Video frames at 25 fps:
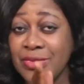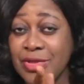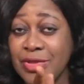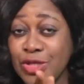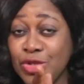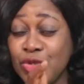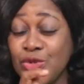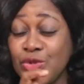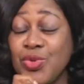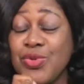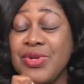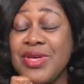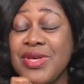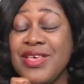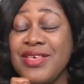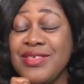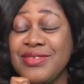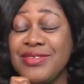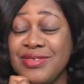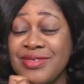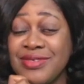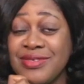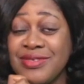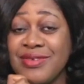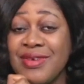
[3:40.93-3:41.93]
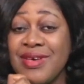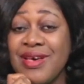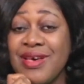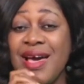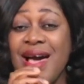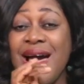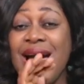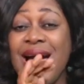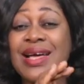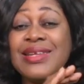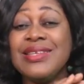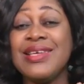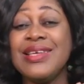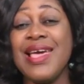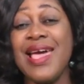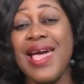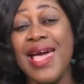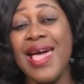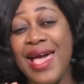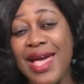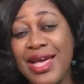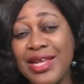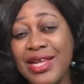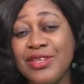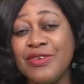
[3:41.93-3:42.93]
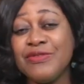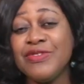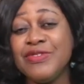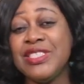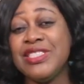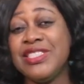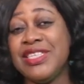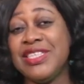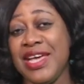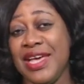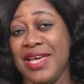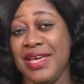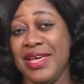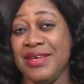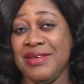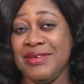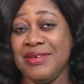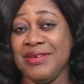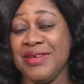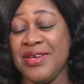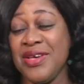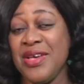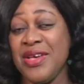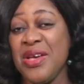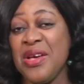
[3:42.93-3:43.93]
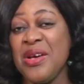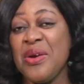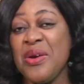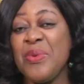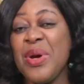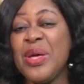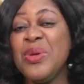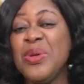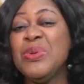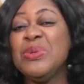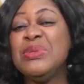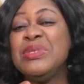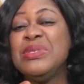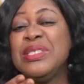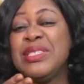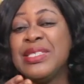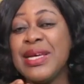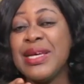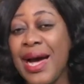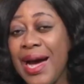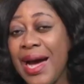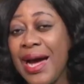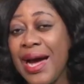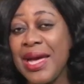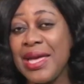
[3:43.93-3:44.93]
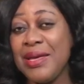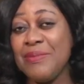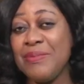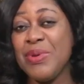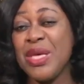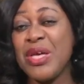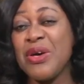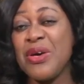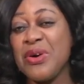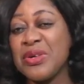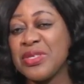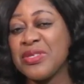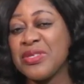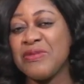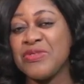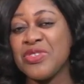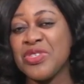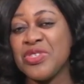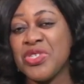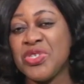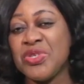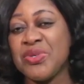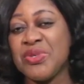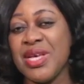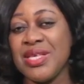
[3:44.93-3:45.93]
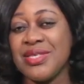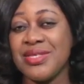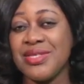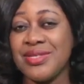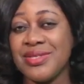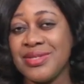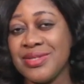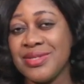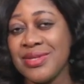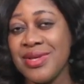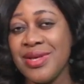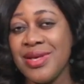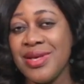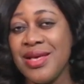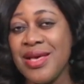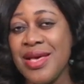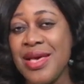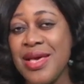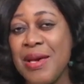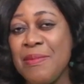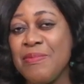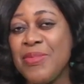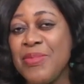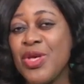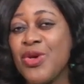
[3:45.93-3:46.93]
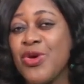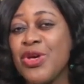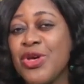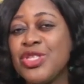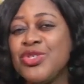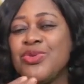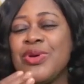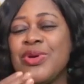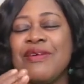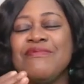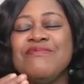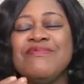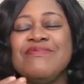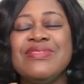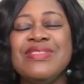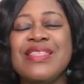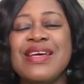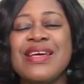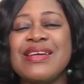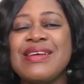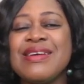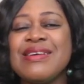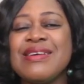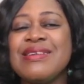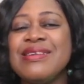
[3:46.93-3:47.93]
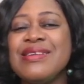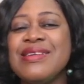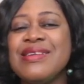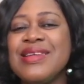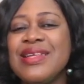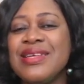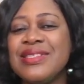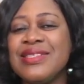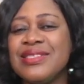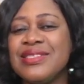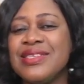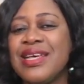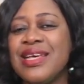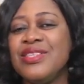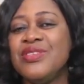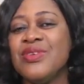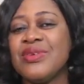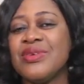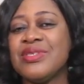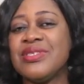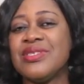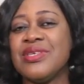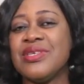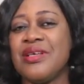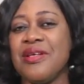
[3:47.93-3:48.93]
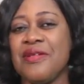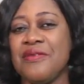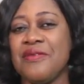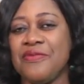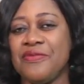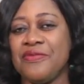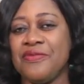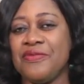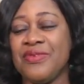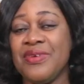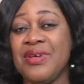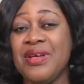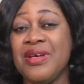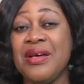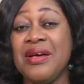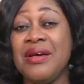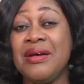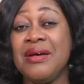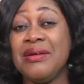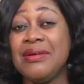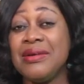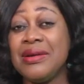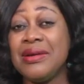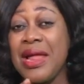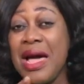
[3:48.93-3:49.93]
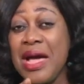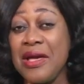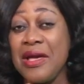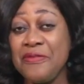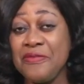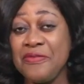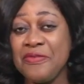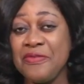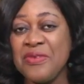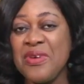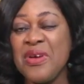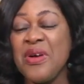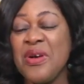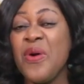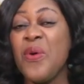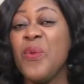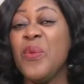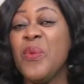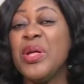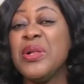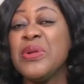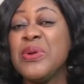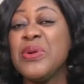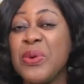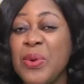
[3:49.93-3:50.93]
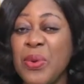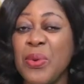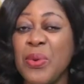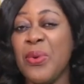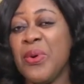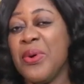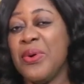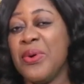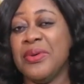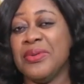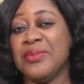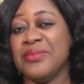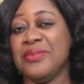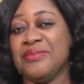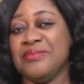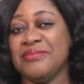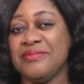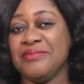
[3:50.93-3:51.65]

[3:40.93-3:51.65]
The truth is, at the end of the day, when you die because of stress, because you have neglected yourself, life will go on.